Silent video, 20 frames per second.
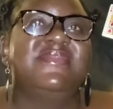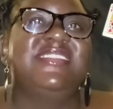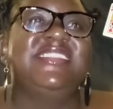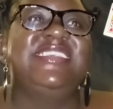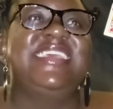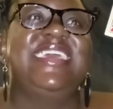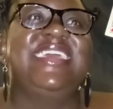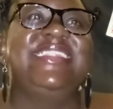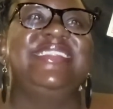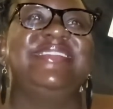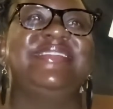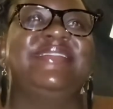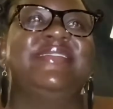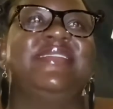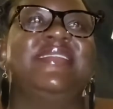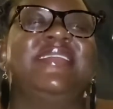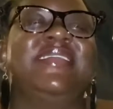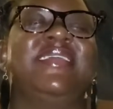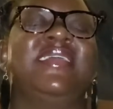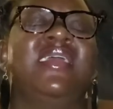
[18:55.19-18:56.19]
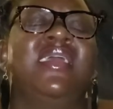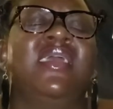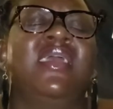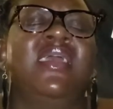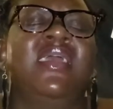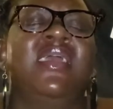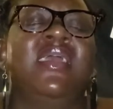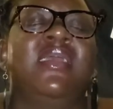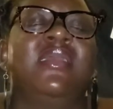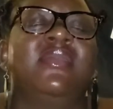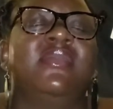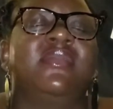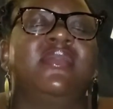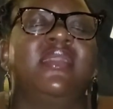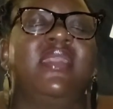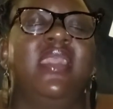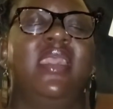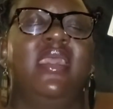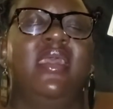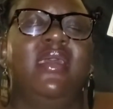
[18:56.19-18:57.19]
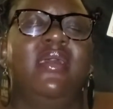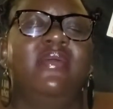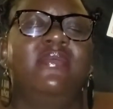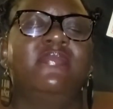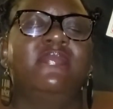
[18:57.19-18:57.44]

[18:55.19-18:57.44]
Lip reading: 10, care.